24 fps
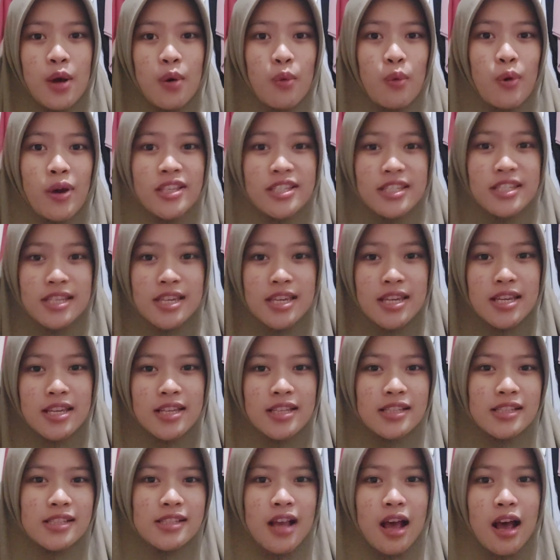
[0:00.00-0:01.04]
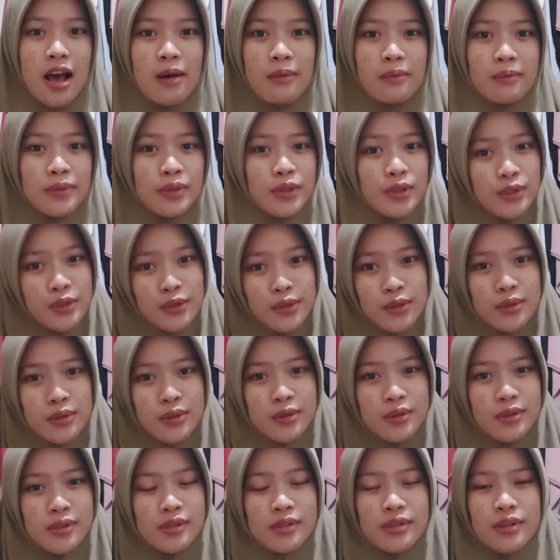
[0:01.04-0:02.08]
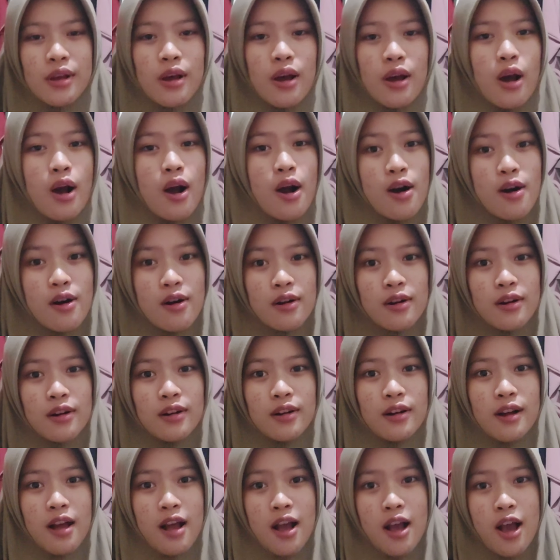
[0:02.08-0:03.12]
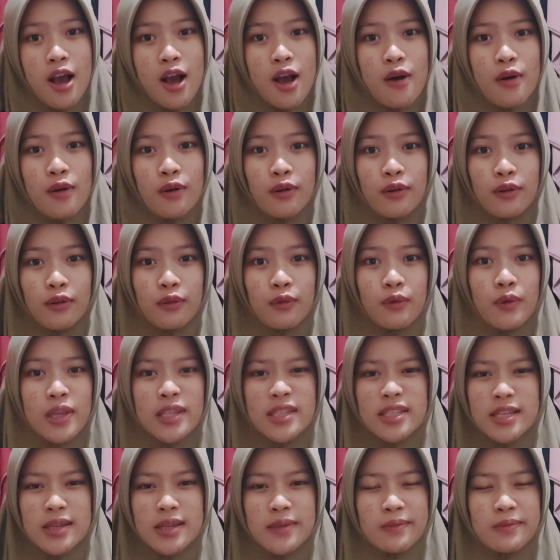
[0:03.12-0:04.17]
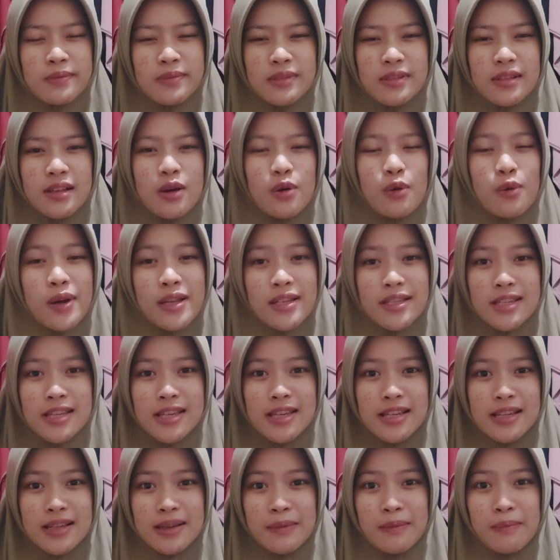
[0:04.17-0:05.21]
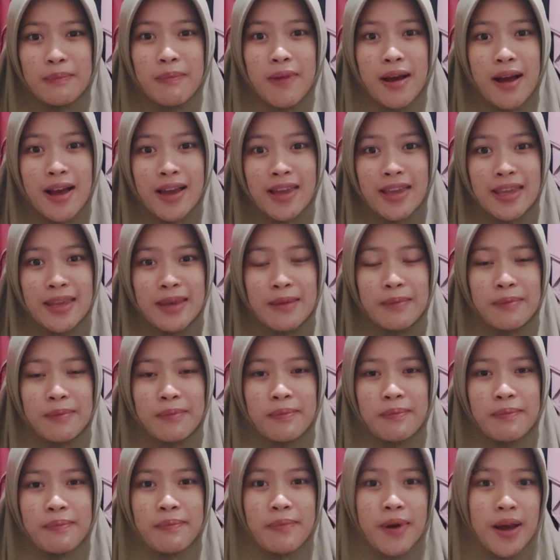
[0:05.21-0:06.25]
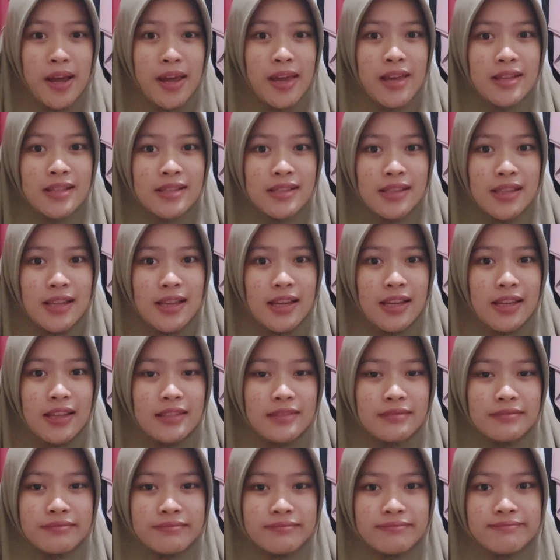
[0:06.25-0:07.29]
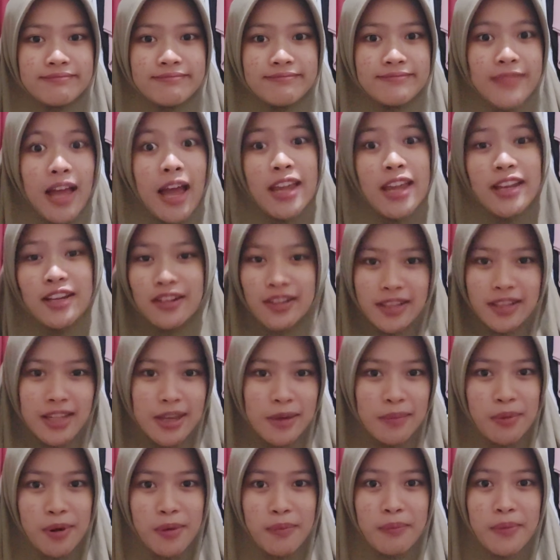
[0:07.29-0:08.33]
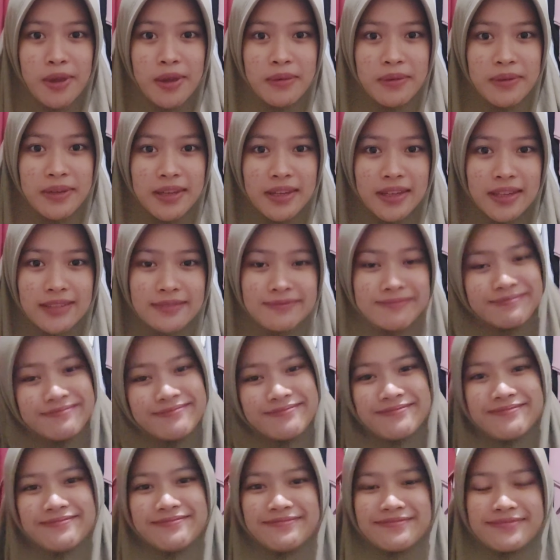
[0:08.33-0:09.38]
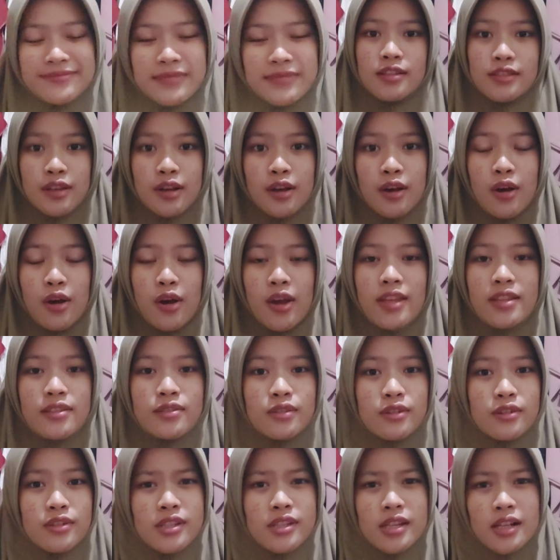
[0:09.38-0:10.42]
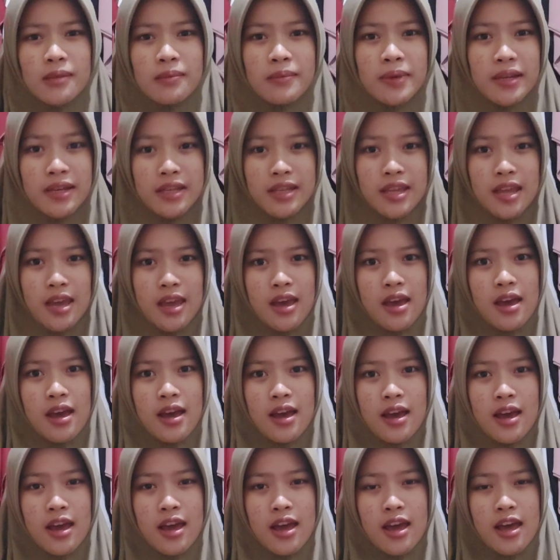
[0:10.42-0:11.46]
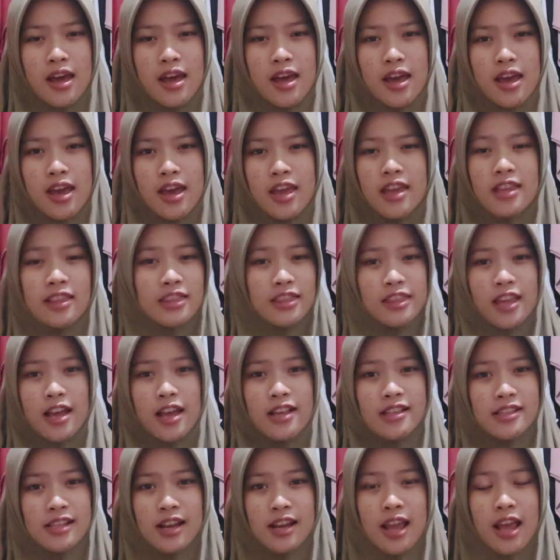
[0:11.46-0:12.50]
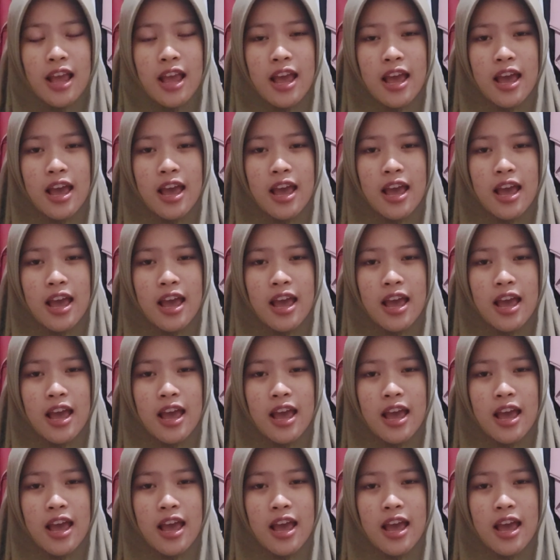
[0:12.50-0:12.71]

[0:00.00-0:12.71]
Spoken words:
watching some news, or watching my bias like idol K-pop maybe. So in social media, it doesn't